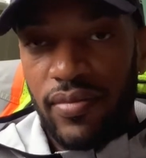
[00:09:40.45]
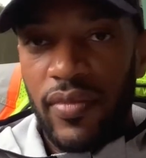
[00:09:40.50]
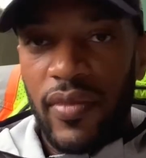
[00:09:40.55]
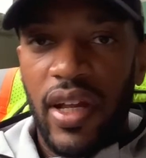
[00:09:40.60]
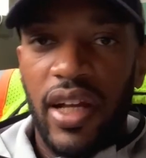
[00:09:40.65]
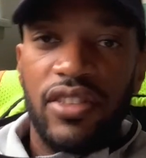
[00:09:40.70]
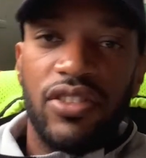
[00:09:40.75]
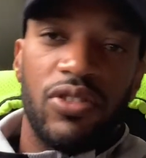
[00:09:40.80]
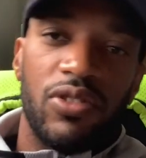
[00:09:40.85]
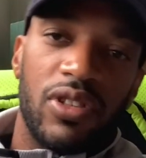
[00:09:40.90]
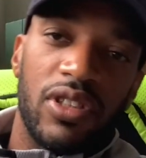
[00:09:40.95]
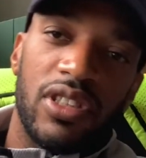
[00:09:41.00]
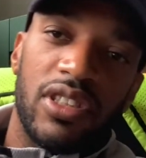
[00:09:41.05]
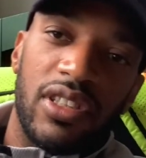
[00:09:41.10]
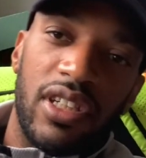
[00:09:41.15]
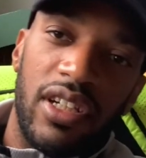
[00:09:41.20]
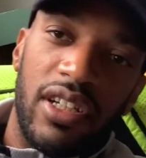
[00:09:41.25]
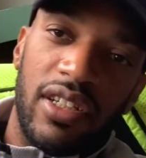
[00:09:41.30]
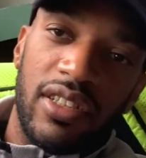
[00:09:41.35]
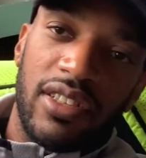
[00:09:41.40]
as you can
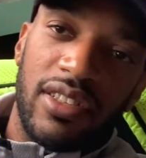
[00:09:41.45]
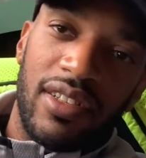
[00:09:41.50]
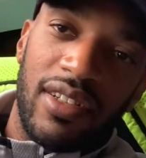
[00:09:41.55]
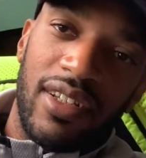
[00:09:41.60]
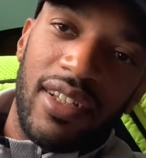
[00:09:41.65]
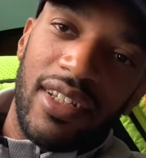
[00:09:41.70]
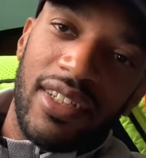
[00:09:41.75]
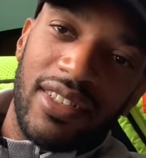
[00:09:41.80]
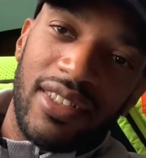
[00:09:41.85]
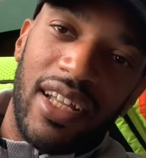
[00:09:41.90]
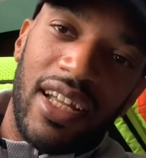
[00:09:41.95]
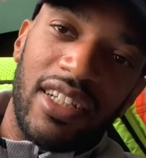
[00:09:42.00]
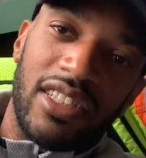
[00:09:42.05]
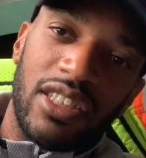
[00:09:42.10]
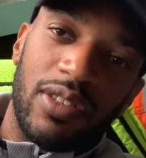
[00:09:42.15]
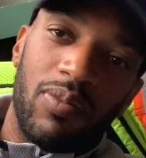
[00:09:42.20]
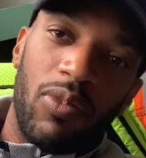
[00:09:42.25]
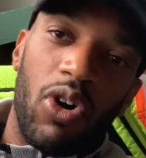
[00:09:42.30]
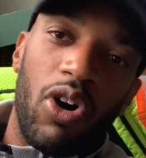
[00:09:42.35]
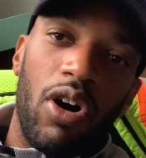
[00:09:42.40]
see, it's not a
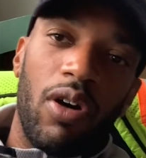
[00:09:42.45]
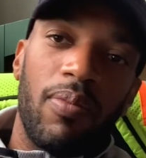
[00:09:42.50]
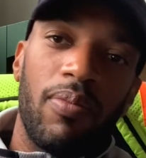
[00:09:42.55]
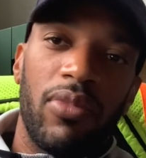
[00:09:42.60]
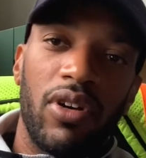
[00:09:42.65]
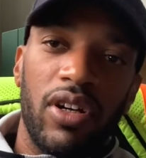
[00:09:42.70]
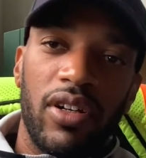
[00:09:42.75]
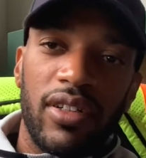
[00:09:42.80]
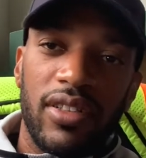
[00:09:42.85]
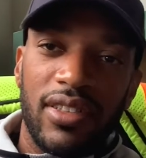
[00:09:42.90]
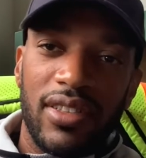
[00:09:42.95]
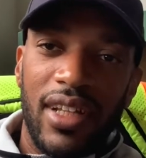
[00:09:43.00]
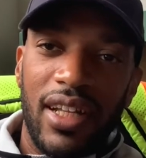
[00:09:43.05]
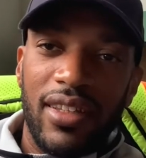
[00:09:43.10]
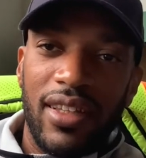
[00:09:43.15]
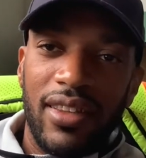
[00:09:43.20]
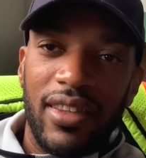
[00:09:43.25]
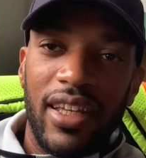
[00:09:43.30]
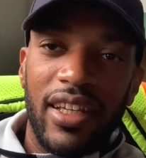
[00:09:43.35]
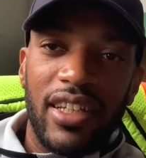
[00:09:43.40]
small book. It's not
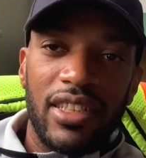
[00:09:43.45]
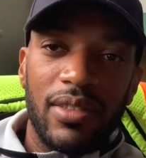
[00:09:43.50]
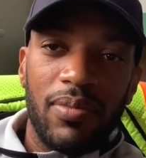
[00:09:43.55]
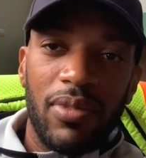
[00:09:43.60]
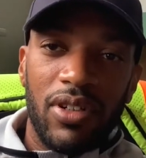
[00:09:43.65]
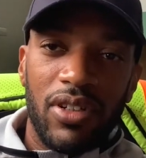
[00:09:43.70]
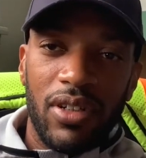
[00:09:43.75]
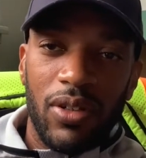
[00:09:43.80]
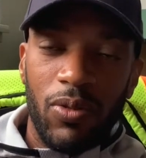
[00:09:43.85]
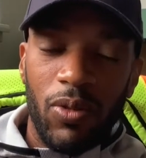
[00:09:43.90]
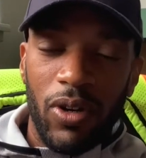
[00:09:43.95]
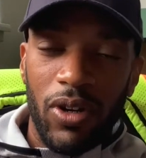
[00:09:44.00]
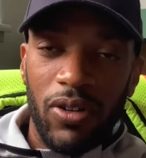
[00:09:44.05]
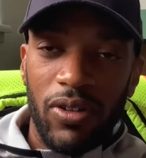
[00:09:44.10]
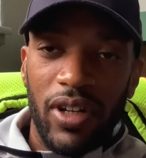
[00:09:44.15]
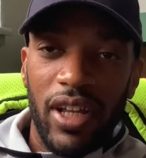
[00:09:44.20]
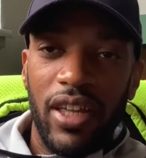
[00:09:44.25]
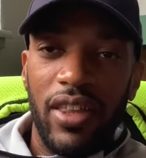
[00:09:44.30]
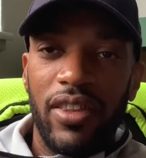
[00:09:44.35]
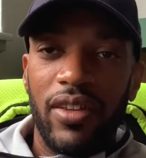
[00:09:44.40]
the thickest book in the world
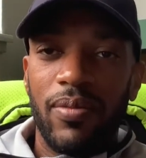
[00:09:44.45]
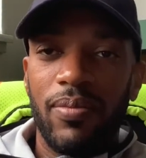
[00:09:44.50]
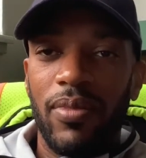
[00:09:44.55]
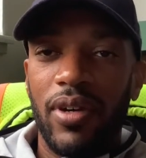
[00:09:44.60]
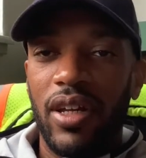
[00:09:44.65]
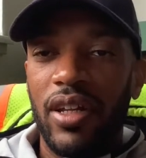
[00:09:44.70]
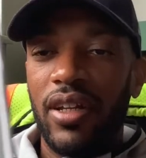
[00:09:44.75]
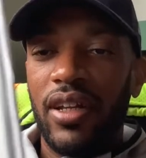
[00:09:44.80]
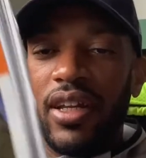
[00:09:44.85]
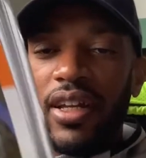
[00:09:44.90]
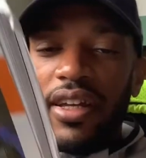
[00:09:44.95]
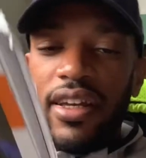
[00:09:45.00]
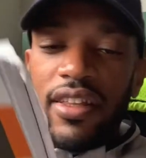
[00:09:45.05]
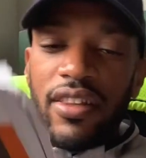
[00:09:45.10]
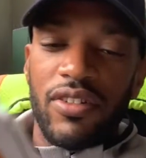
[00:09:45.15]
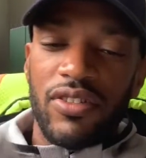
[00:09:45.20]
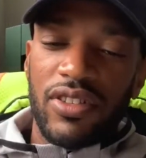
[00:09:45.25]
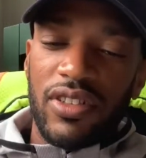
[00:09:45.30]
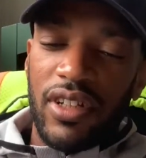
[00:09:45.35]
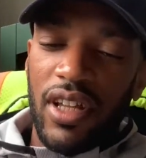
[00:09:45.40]
either, but
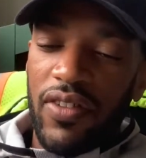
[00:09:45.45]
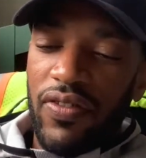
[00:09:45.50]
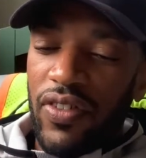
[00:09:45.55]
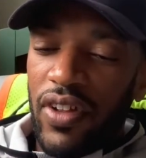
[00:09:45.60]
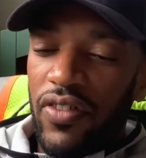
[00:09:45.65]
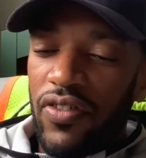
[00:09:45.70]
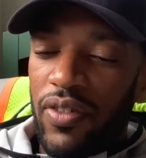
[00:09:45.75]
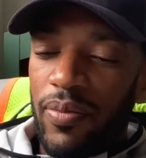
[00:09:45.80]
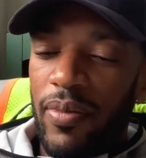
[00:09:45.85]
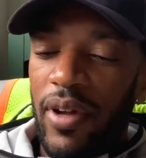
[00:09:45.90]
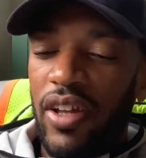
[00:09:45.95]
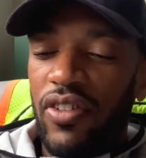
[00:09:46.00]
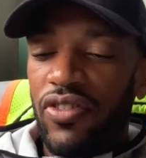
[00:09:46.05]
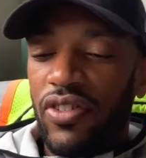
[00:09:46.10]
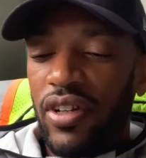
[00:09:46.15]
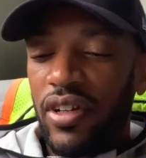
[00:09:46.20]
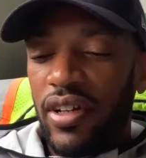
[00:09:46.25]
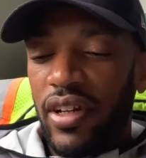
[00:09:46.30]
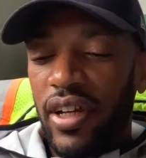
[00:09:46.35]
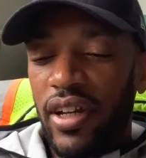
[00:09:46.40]
there's enough information
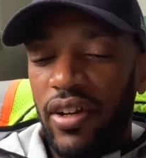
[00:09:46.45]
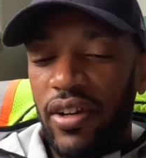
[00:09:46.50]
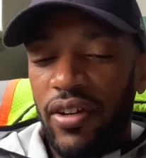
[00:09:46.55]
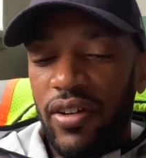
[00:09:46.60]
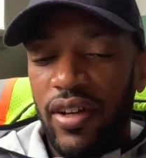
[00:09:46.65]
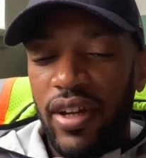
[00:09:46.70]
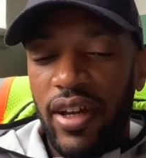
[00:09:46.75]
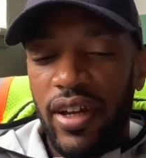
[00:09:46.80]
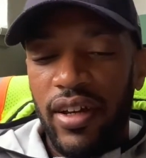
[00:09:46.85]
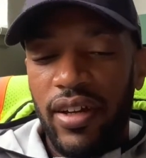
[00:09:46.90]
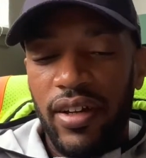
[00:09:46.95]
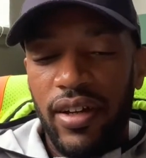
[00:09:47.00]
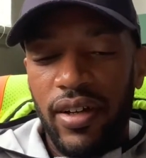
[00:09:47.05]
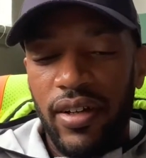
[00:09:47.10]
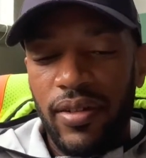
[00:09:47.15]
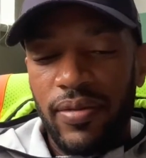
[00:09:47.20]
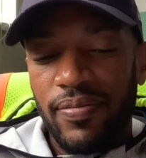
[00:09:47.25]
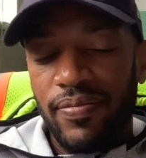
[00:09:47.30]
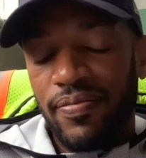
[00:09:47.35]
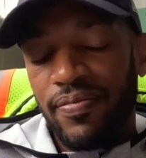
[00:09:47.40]
in here that
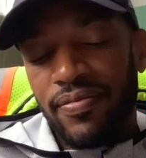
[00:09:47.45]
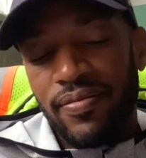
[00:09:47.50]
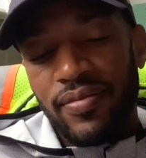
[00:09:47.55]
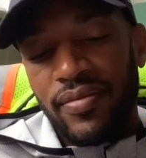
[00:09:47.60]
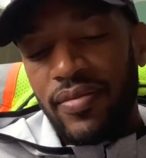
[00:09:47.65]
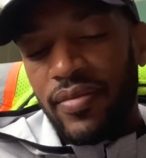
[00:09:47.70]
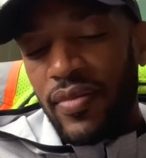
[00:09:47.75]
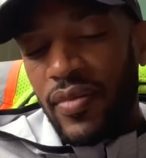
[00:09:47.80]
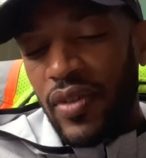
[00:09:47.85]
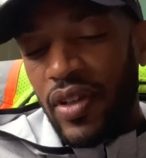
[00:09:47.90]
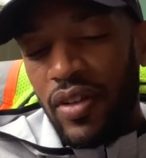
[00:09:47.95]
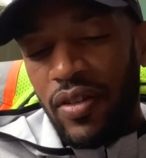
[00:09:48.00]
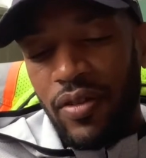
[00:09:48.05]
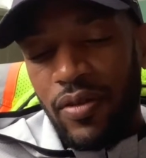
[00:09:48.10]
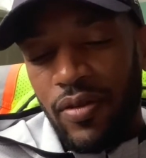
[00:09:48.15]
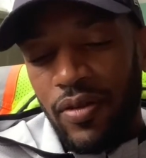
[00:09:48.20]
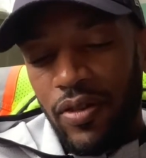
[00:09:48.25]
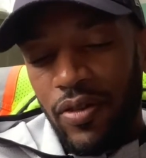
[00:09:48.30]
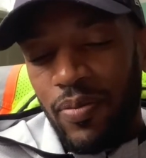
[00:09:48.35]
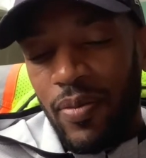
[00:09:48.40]

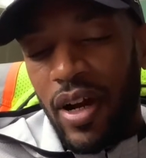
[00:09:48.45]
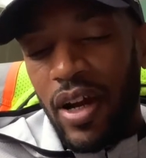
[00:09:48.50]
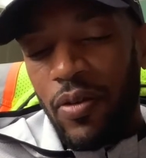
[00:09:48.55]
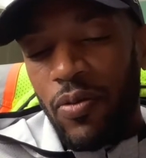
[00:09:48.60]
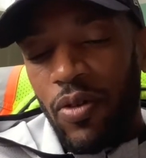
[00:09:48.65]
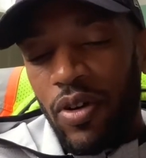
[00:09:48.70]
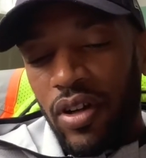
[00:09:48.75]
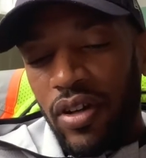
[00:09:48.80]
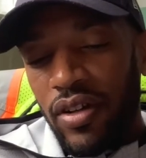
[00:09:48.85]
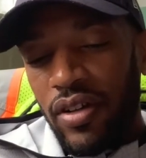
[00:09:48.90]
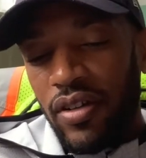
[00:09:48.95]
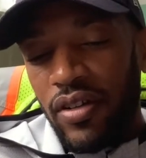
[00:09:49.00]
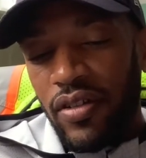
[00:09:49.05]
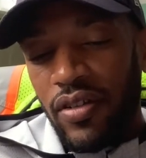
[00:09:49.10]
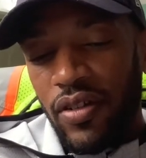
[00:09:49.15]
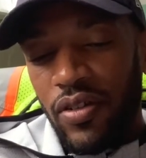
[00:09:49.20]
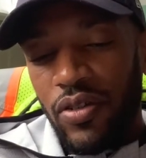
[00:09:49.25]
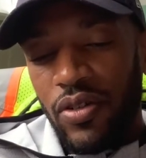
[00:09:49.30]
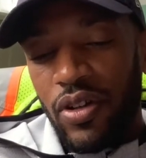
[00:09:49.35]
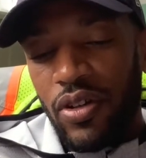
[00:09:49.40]
you might want to,
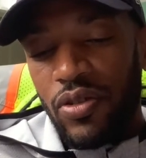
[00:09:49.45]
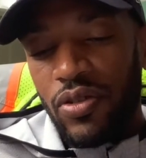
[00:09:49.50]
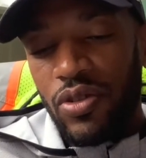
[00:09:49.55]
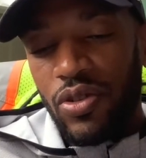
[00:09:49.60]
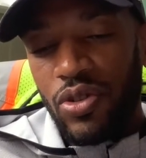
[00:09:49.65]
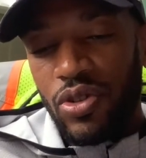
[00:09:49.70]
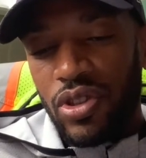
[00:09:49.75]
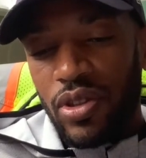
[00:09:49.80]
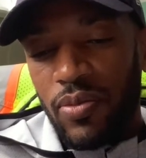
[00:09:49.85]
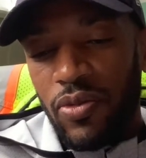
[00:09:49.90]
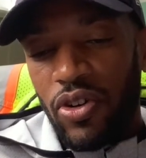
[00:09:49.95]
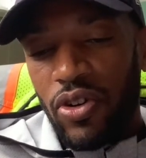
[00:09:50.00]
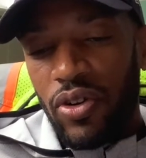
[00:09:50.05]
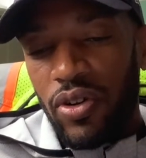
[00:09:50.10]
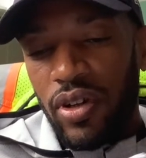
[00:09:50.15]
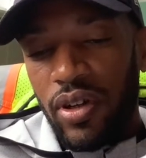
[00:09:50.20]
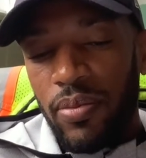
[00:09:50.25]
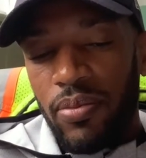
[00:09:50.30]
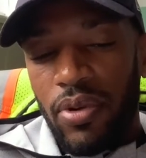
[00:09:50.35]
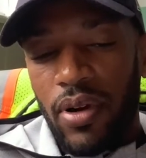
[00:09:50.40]
do some
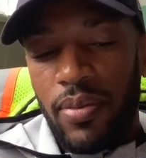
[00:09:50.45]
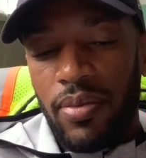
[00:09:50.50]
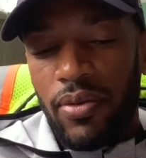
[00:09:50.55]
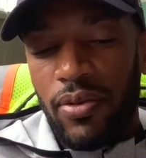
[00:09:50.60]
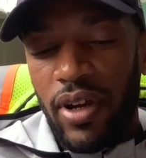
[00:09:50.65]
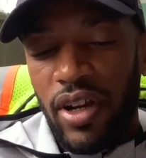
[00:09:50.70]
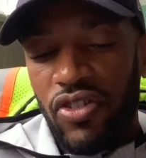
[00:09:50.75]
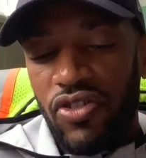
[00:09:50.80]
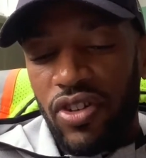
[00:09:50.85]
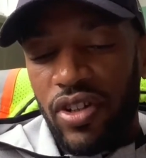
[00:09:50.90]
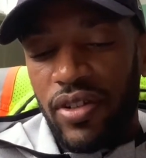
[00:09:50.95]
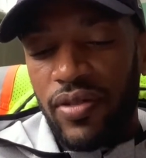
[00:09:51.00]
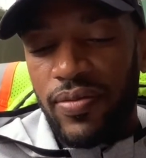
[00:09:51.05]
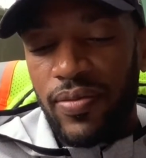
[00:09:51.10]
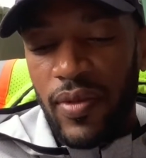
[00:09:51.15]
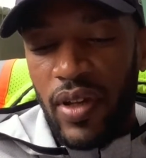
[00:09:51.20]
early preparation.